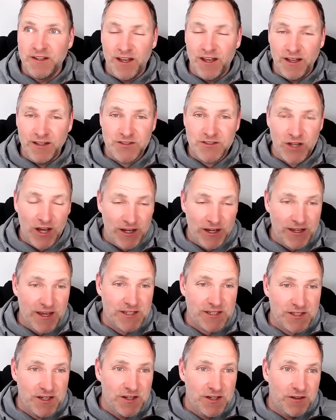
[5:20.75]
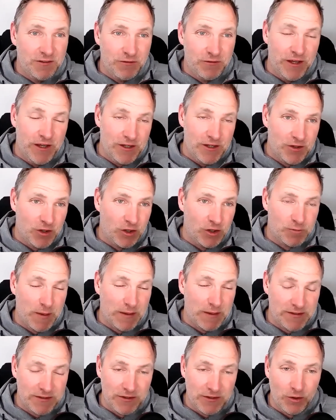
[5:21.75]
And so I guess that it goes
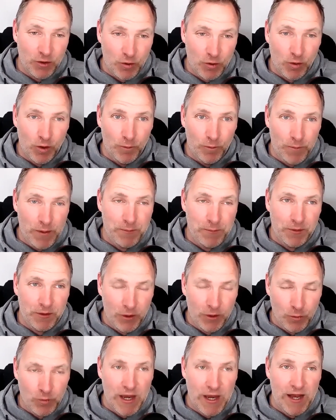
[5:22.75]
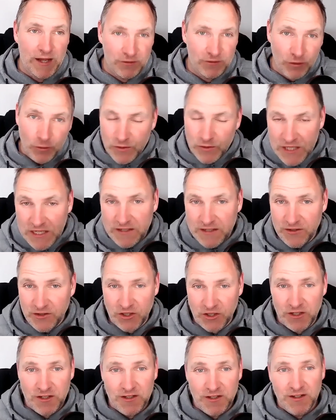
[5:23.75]
back to the old quote, people who can't do
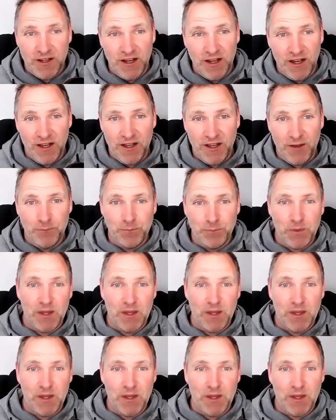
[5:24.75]
teach. I